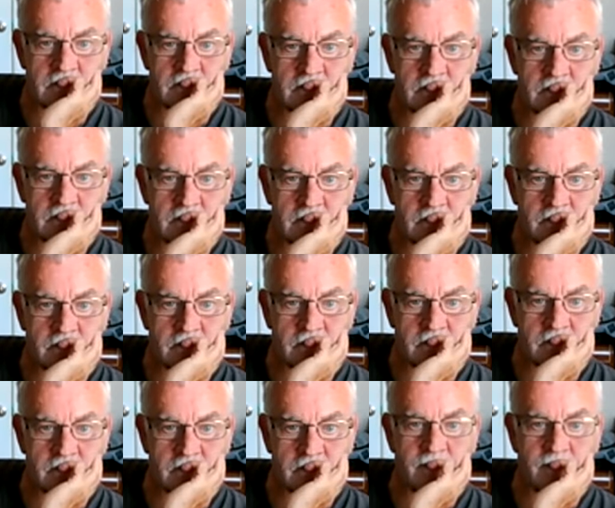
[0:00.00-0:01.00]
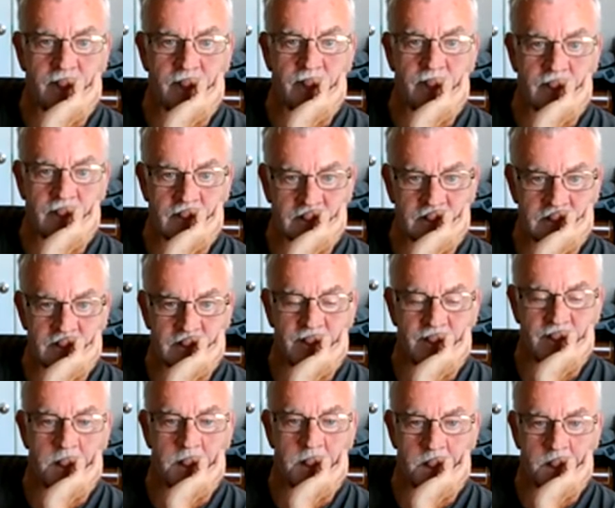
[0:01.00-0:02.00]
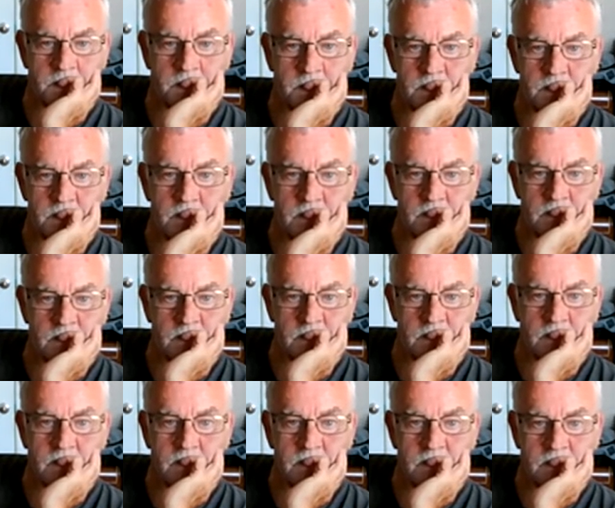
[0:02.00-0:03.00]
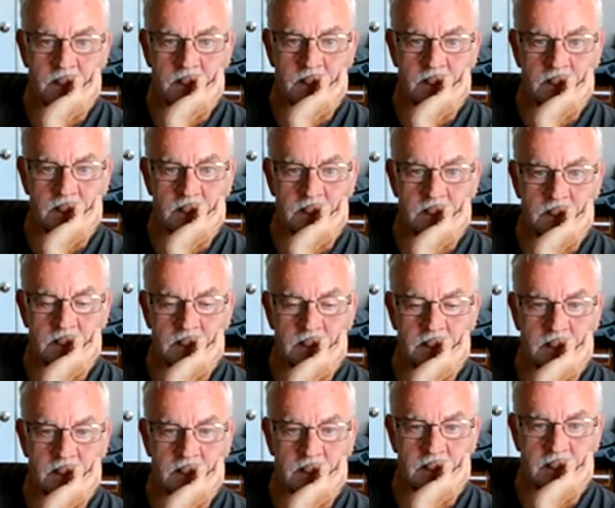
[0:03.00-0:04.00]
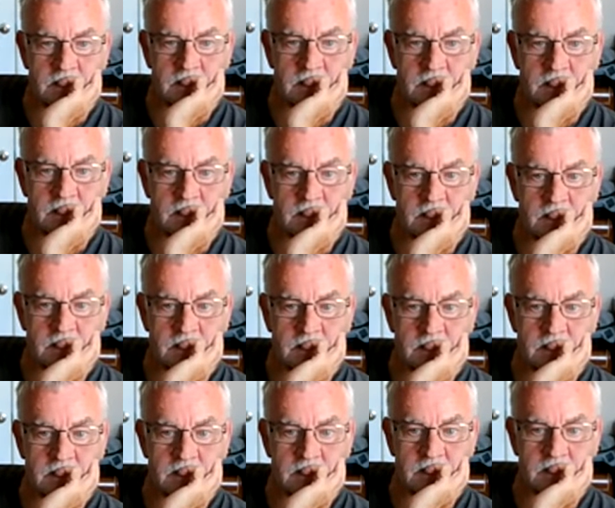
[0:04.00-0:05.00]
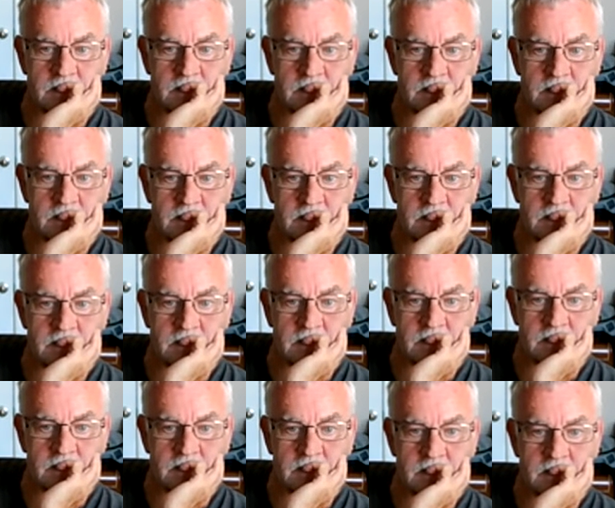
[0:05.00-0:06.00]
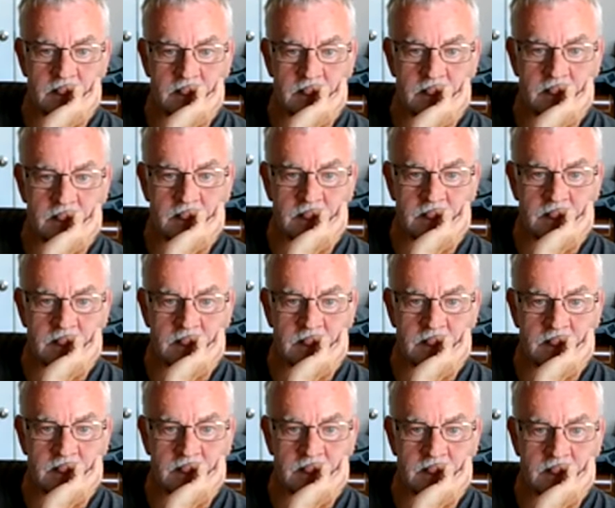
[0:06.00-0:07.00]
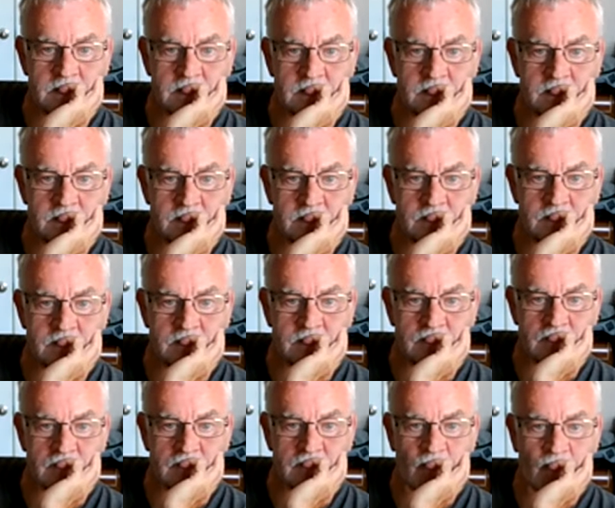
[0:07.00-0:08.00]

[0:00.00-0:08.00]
(not speaking)